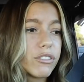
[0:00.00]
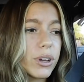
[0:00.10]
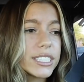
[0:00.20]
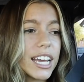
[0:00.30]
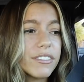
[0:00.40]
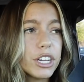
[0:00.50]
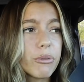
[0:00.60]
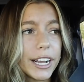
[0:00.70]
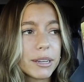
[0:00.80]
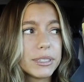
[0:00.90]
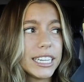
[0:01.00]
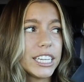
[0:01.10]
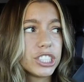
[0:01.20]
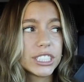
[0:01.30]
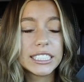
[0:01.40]
If you guys have any
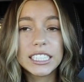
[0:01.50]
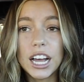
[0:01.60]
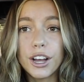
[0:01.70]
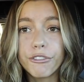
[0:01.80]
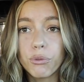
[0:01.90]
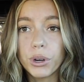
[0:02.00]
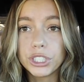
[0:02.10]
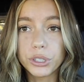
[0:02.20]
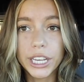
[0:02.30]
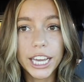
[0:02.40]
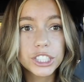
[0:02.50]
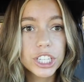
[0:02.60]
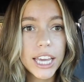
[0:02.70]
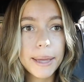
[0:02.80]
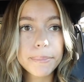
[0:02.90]
recommendations of what drink I
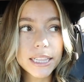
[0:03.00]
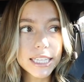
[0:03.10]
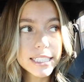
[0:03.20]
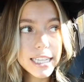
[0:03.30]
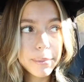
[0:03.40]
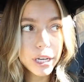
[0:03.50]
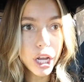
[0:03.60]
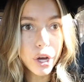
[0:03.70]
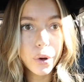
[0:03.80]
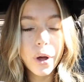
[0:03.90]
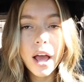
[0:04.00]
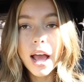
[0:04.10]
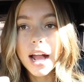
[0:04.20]
should get, please let me know.